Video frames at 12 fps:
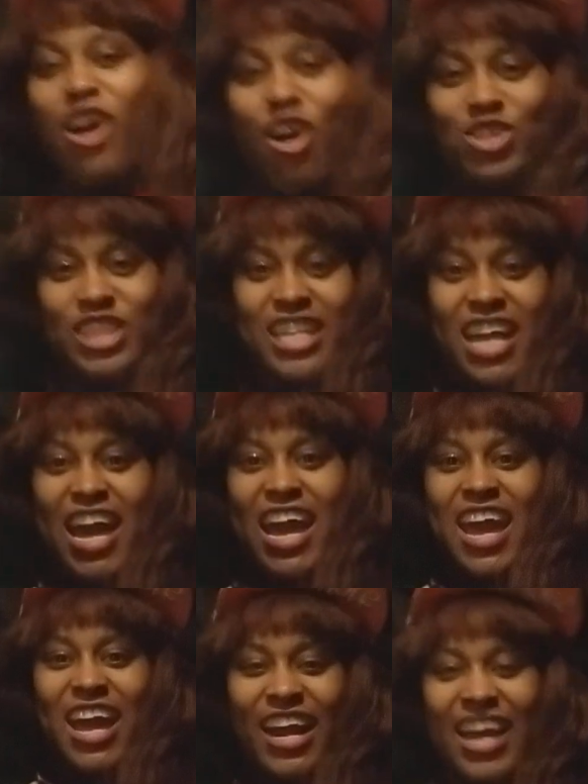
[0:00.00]
goes in the
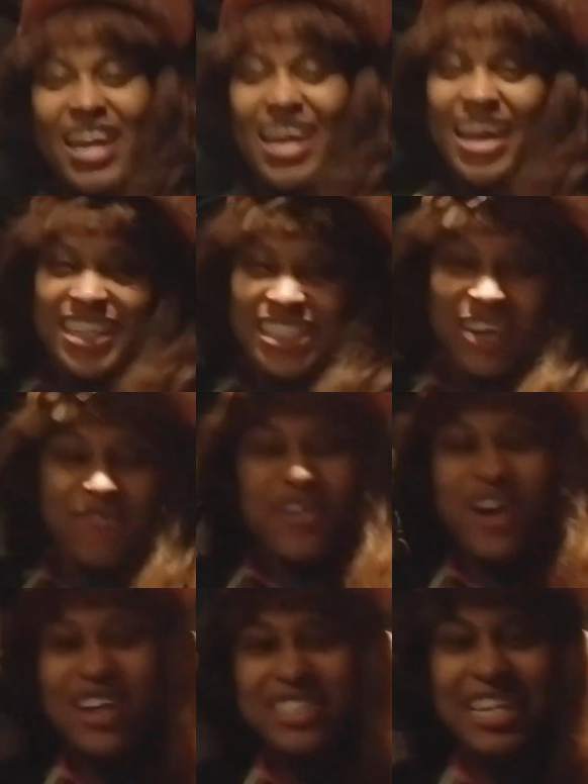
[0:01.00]
air she
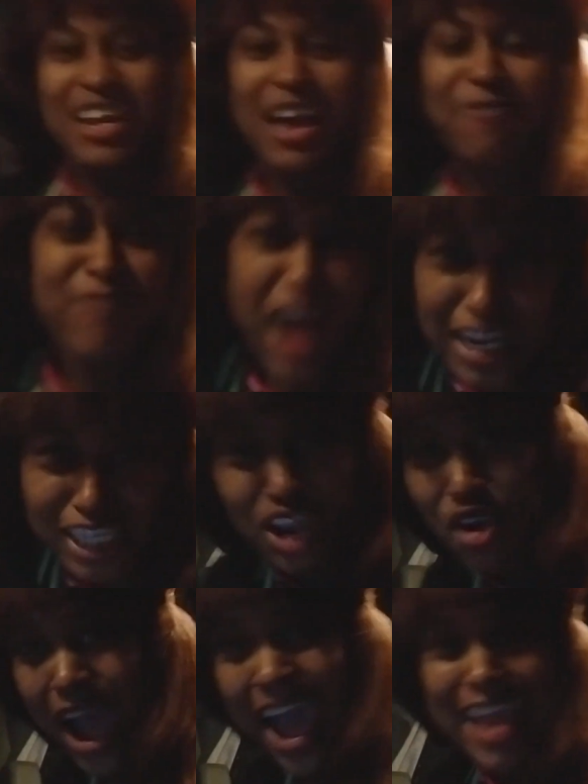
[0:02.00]
falls down like fuck
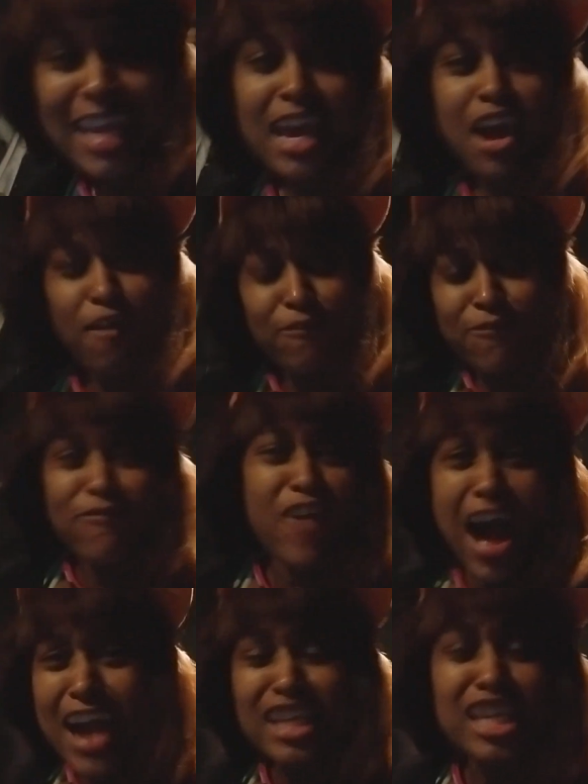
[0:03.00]
you ike
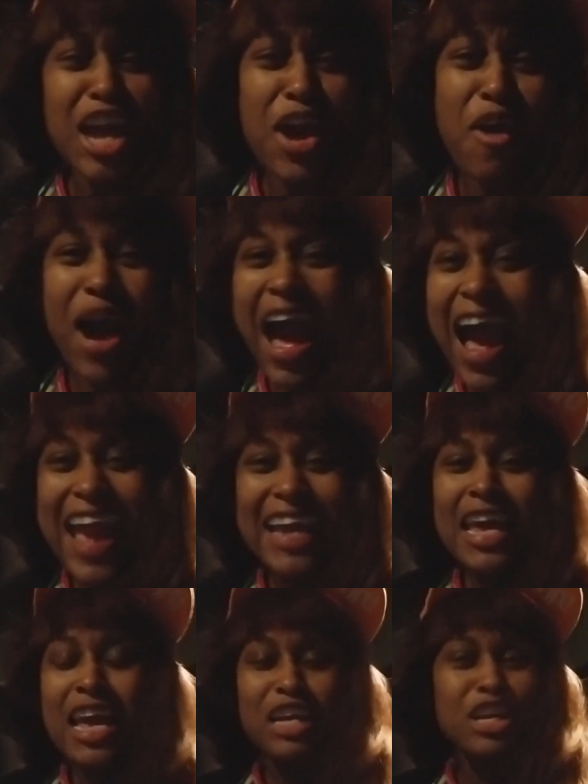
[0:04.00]
fuck you
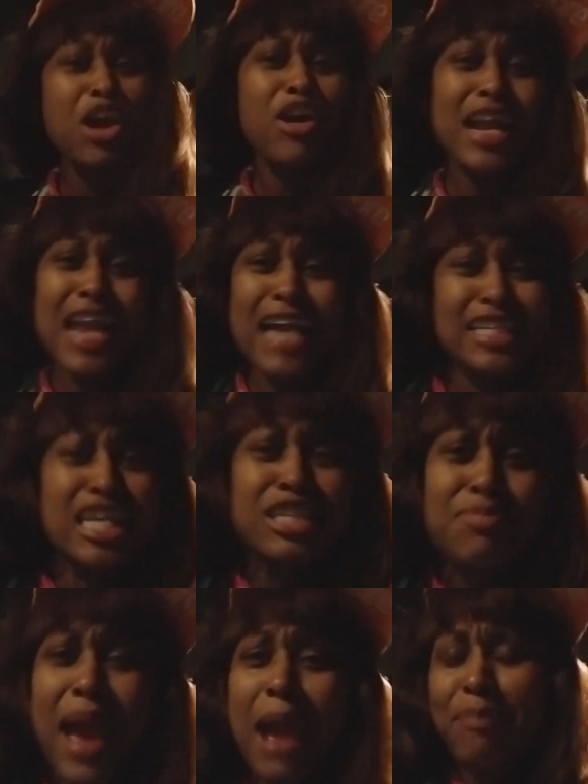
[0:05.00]
ike you can let this man